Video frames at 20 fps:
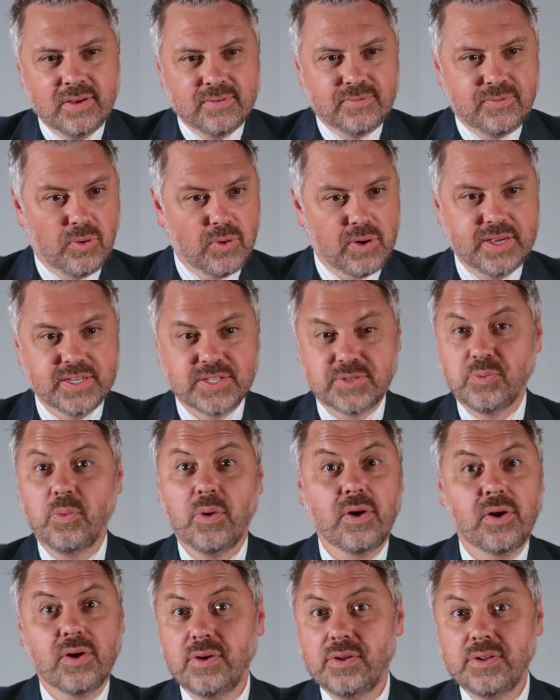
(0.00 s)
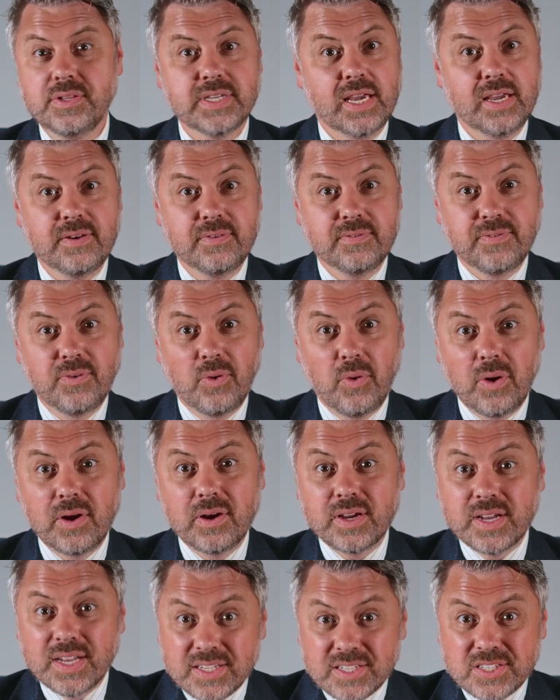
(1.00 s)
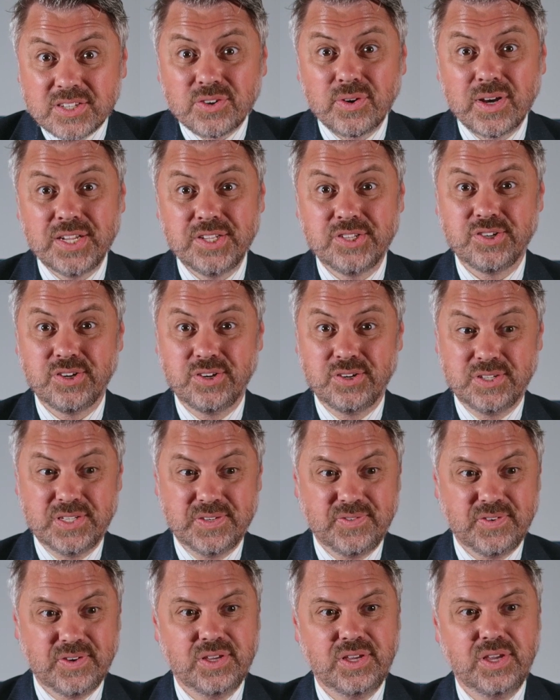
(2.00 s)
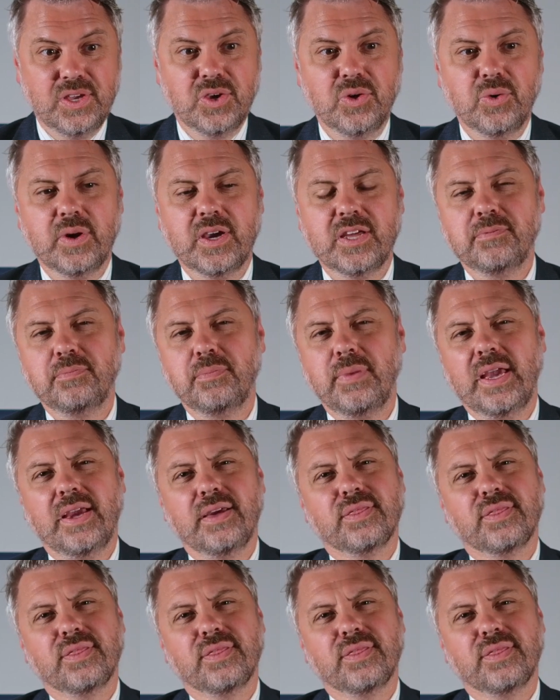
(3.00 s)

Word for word: for His world and for His creatures, for you and me.